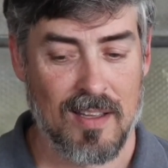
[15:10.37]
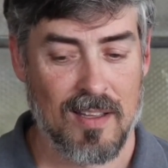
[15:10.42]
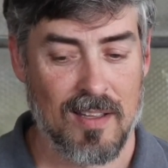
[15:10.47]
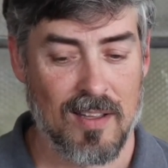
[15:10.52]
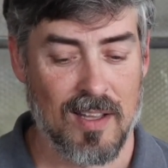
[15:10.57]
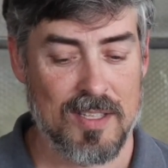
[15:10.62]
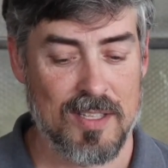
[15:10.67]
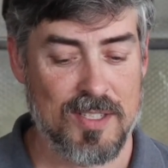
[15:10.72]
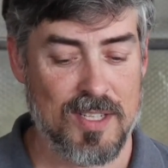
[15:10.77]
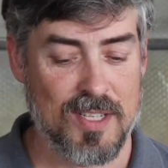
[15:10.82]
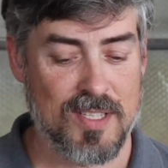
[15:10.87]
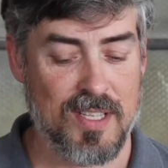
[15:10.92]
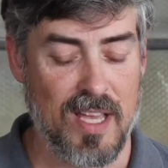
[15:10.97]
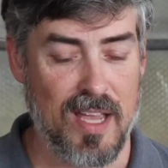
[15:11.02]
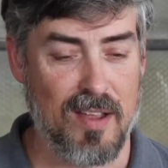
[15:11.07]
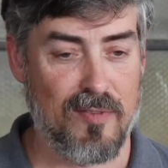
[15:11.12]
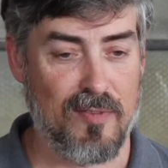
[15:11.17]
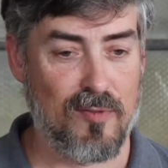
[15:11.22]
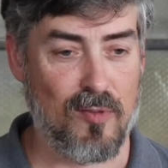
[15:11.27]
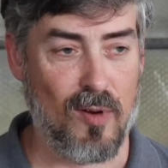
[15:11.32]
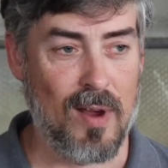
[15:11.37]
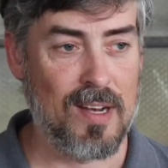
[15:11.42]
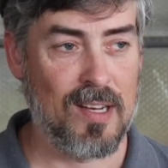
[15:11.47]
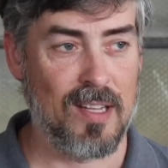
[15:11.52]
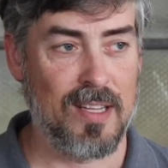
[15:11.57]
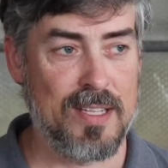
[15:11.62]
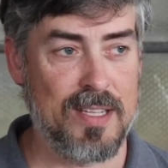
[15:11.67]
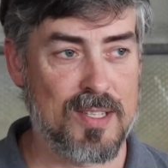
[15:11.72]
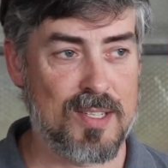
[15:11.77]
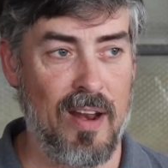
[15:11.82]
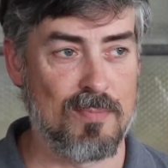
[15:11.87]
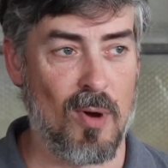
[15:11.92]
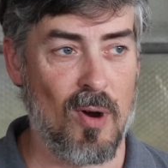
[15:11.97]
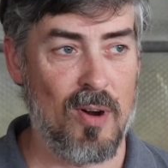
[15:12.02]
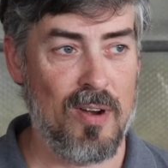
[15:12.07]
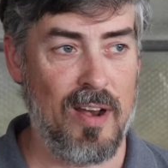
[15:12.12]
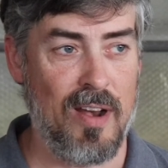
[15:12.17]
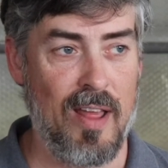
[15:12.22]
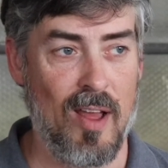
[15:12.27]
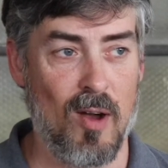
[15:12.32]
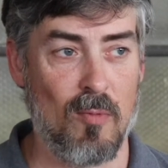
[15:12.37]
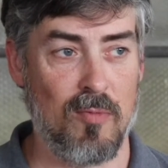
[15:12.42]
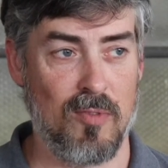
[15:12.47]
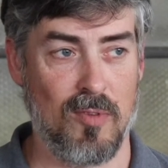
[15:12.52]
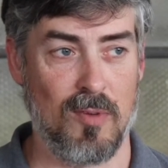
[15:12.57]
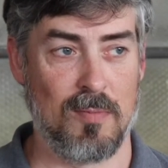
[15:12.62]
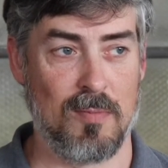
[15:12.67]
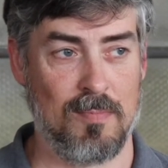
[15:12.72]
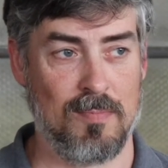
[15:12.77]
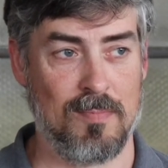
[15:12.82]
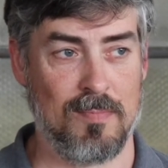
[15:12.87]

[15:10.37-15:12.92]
Let's just say friendly, smart, and helpful.